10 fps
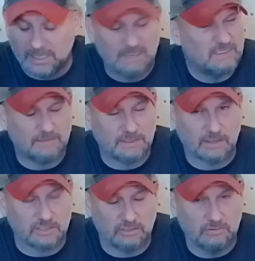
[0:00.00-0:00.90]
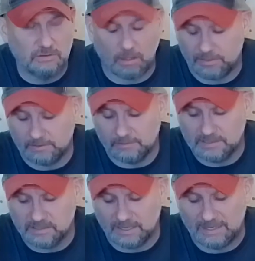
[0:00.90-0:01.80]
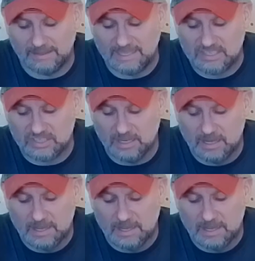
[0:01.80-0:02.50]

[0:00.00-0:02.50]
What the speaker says: Even if it doesn't do nothing, at least